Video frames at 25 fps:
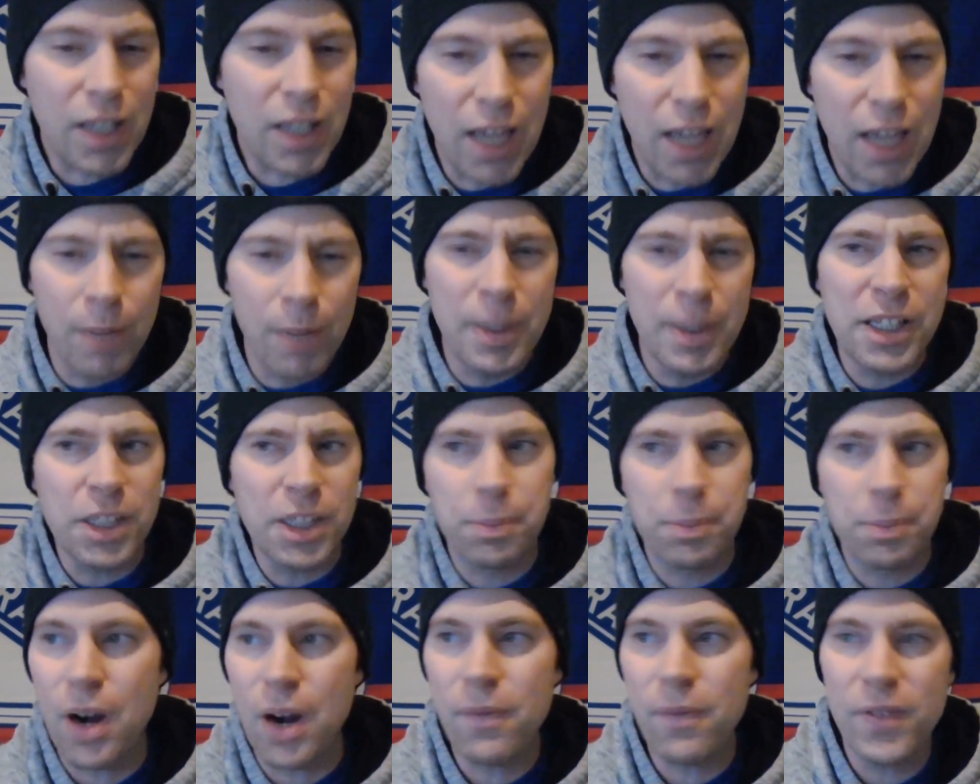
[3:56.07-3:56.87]
And let me
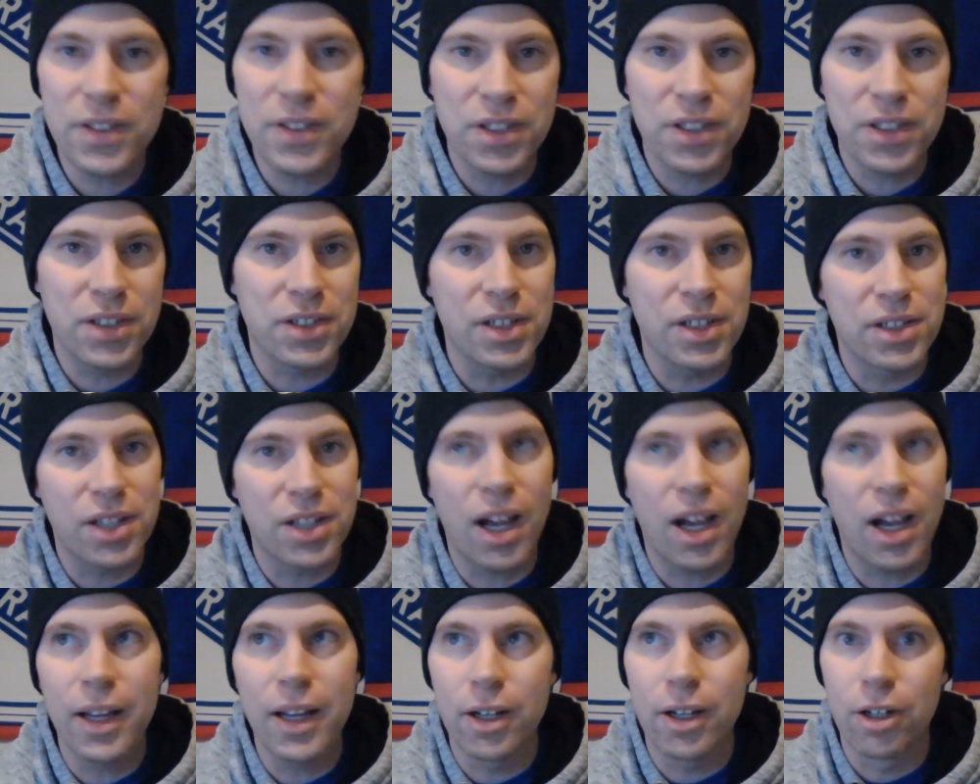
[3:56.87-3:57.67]
just preface this
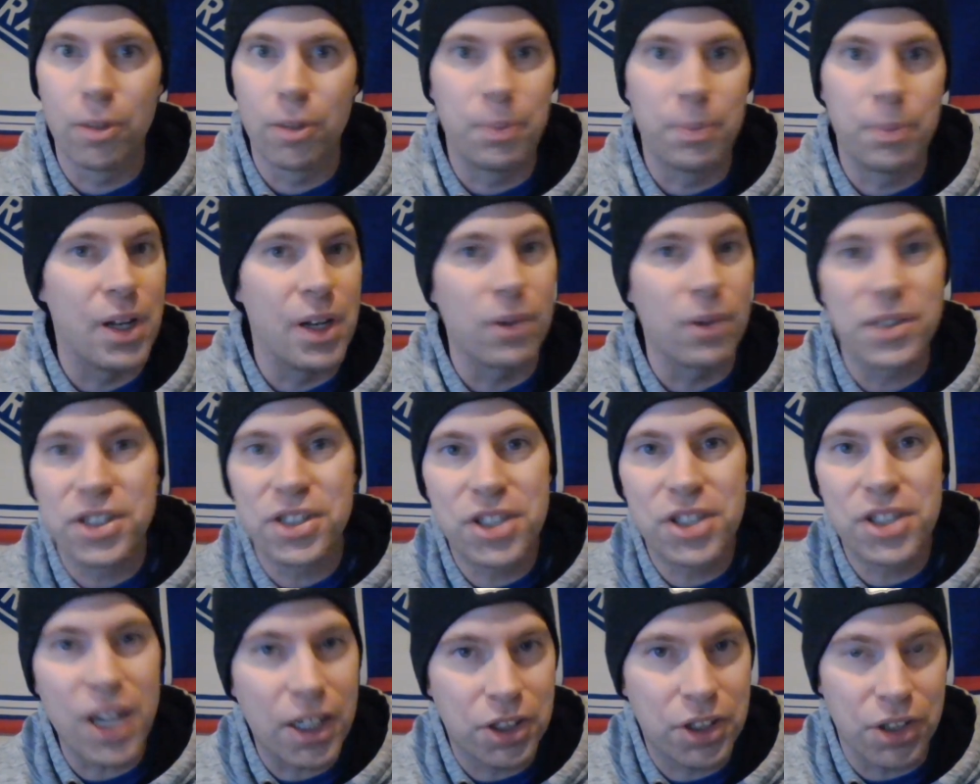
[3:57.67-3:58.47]
entire, you know,
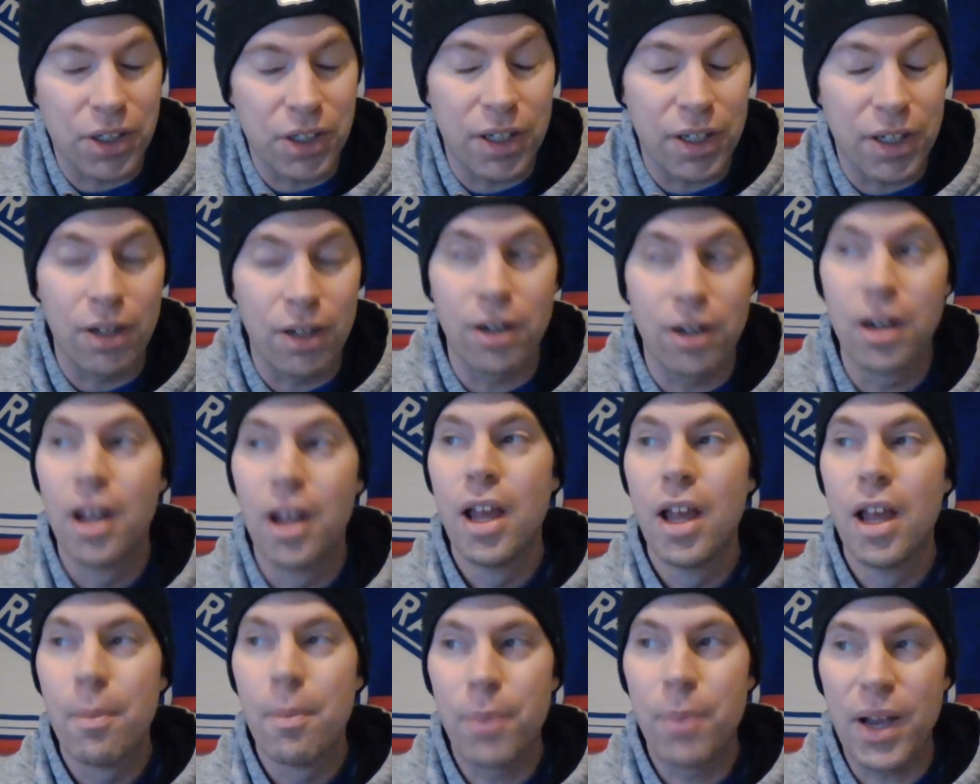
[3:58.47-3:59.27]
section here
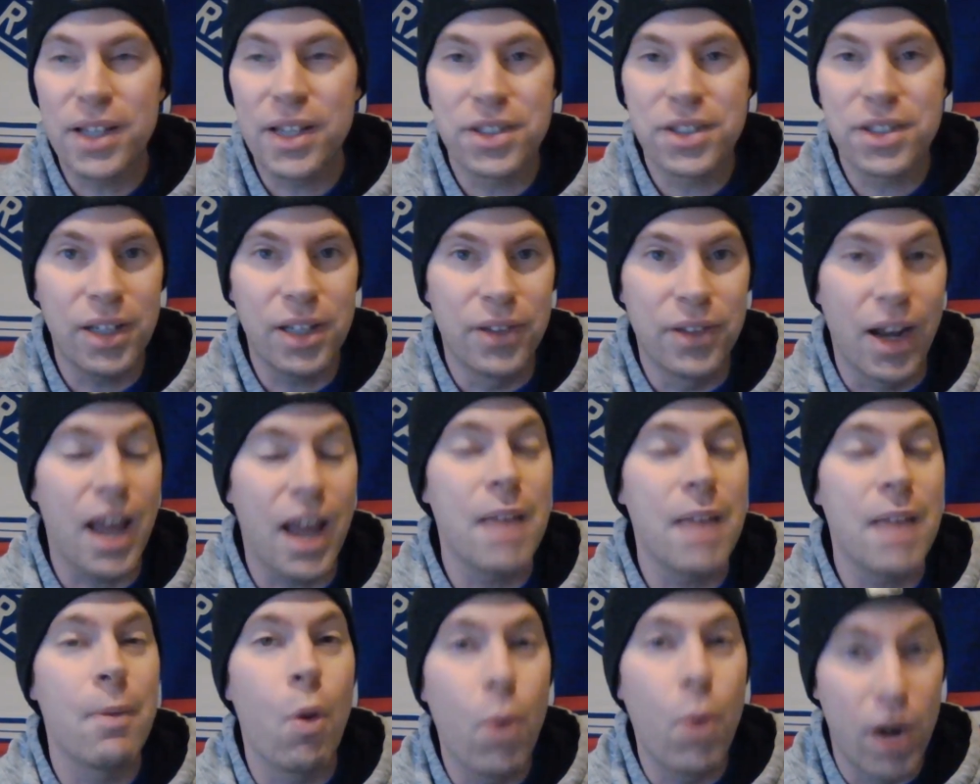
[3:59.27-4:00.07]
by saying that I
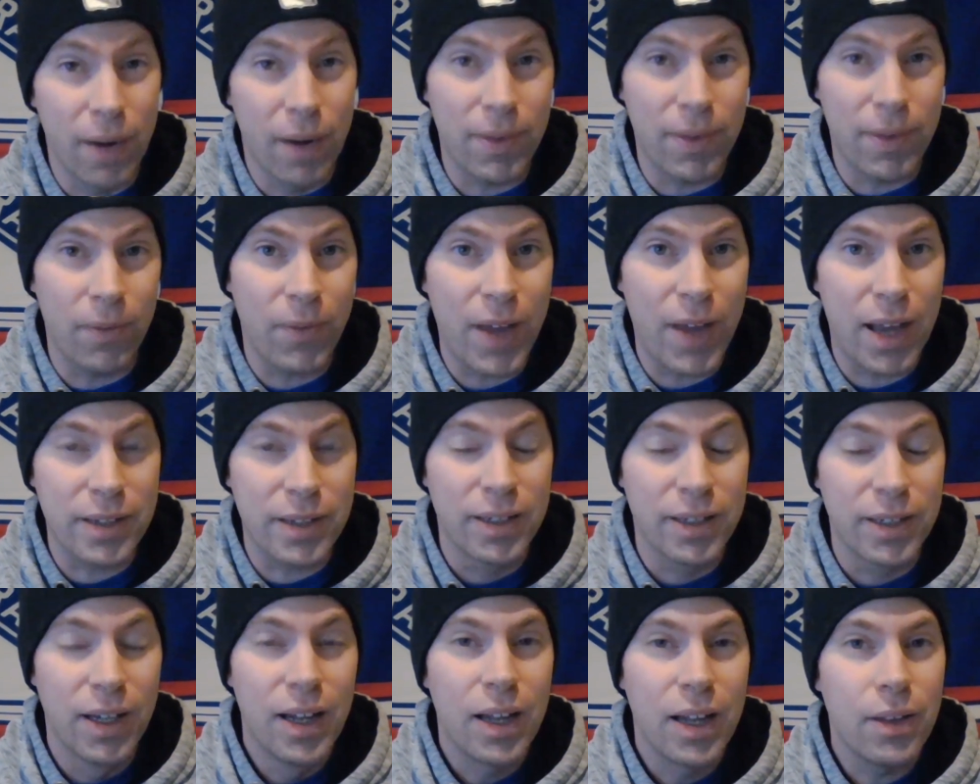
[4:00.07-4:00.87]
am aware of the
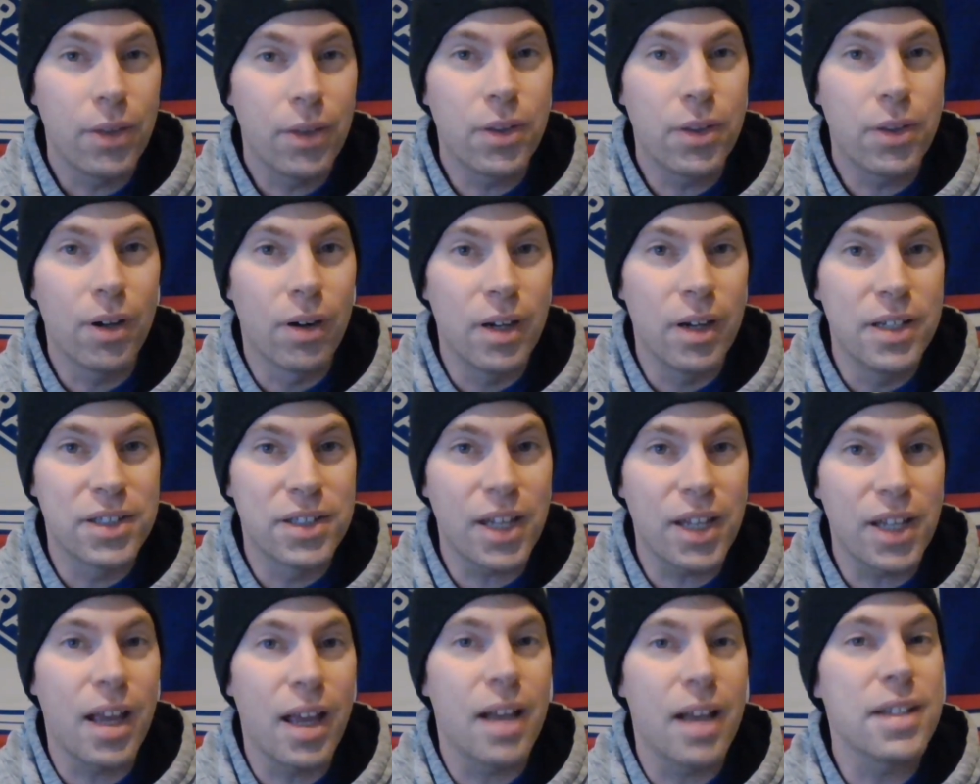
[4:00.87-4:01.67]
fact that there is
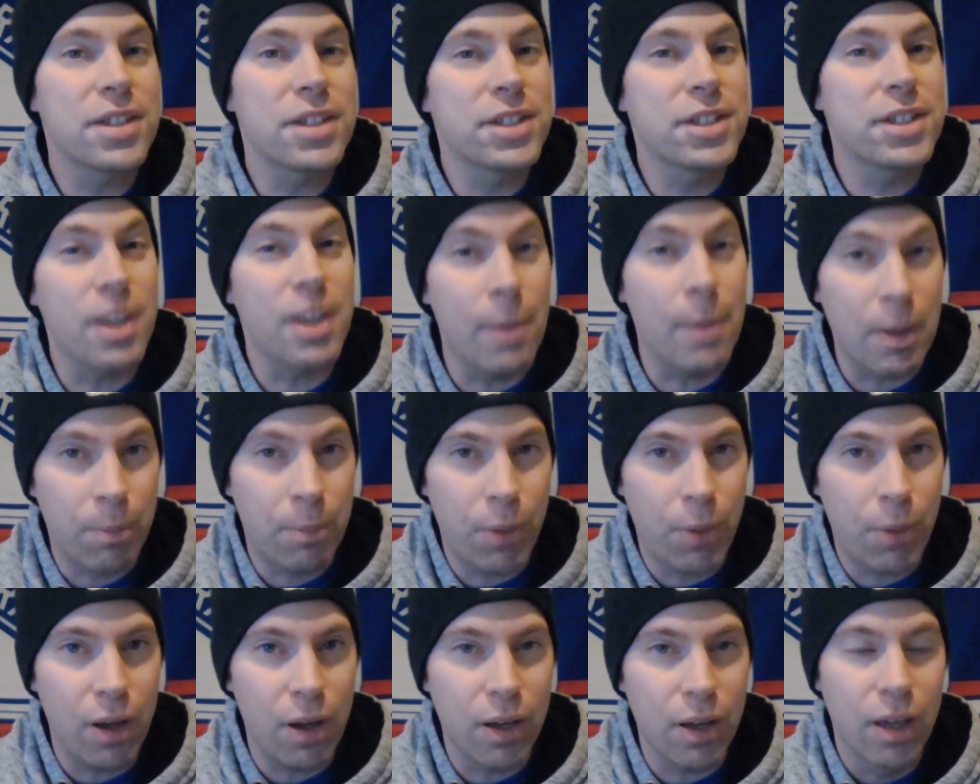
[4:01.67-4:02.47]
a stomach
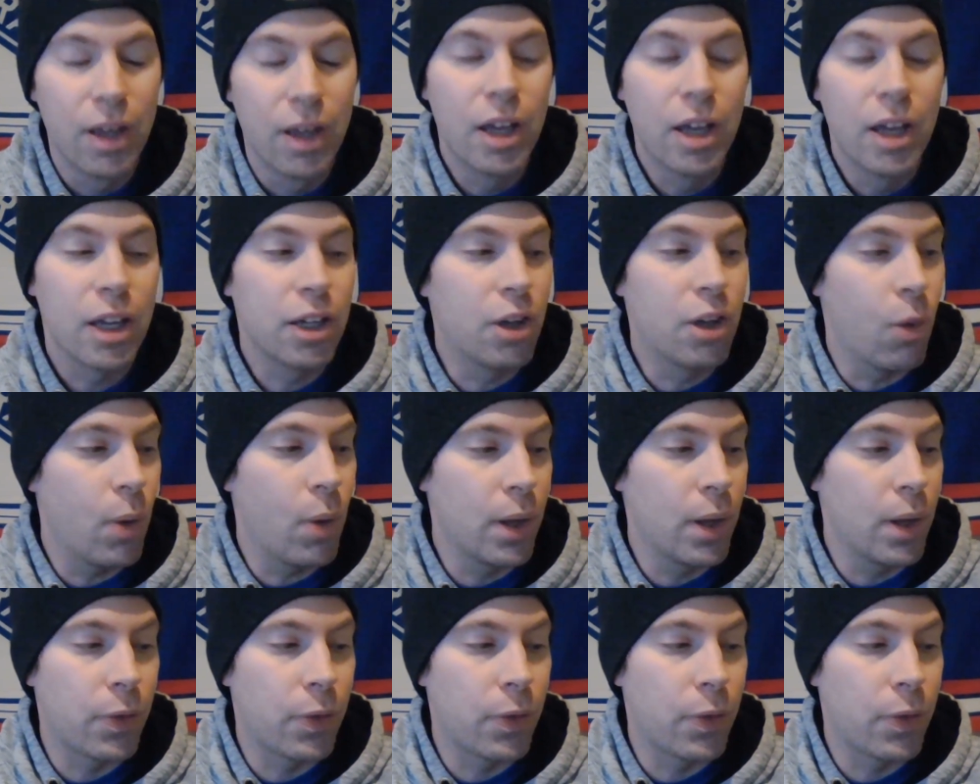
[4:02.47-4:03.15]
bug going